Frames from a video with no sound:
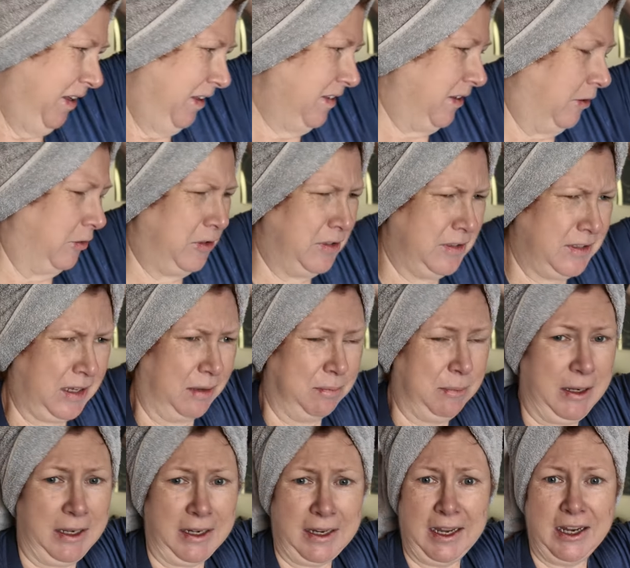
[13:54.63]
That was just some
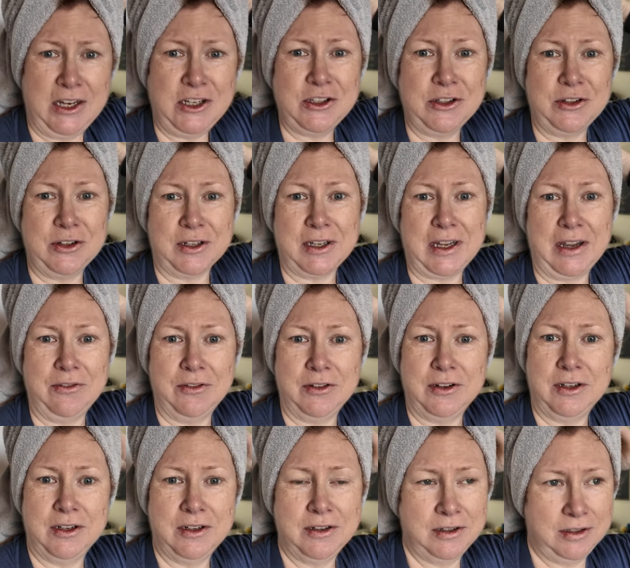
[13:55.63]
medication that Kevin